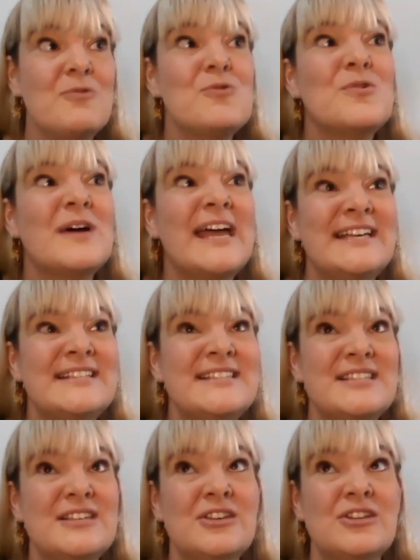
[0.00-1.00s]

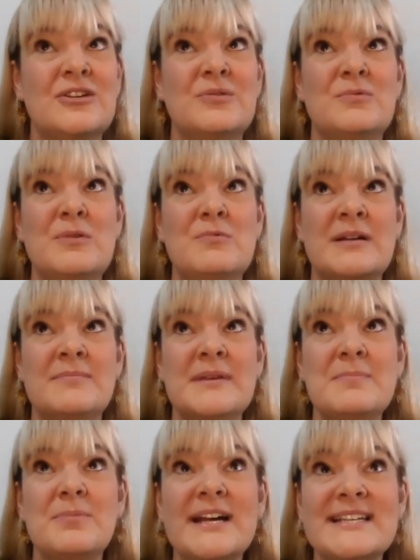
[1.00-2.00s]
always, we want to
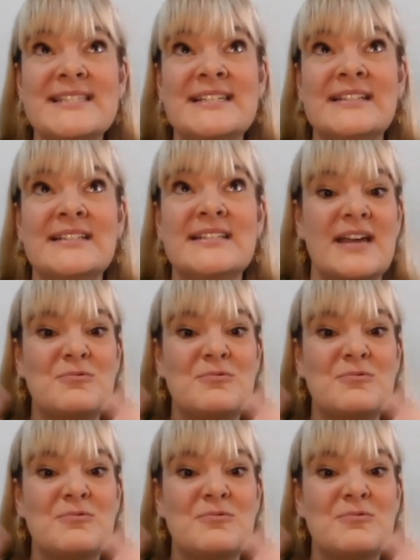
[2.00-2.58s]
be present,